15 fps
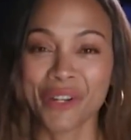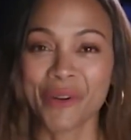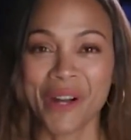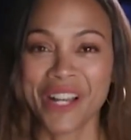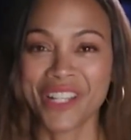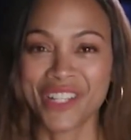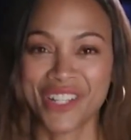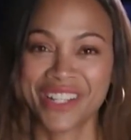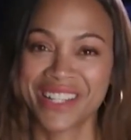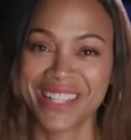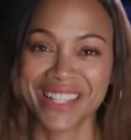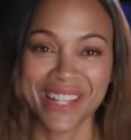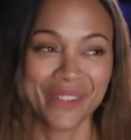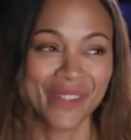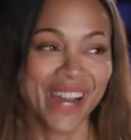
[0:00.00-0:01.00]

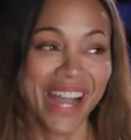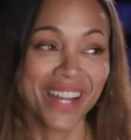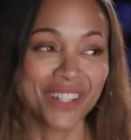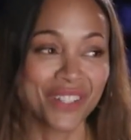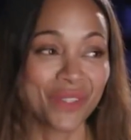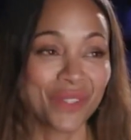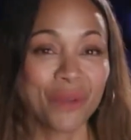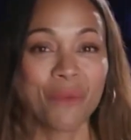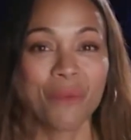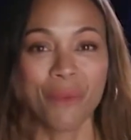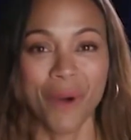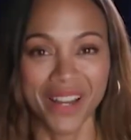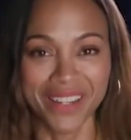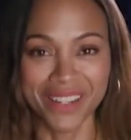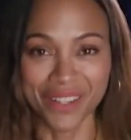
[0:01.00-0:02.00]
questions. They were actually
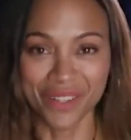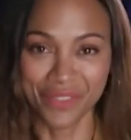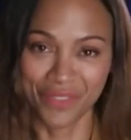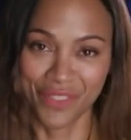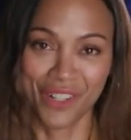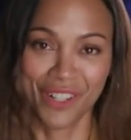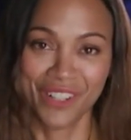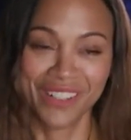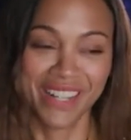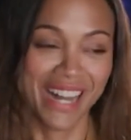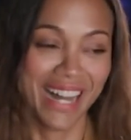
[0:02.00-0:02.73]
wonderful.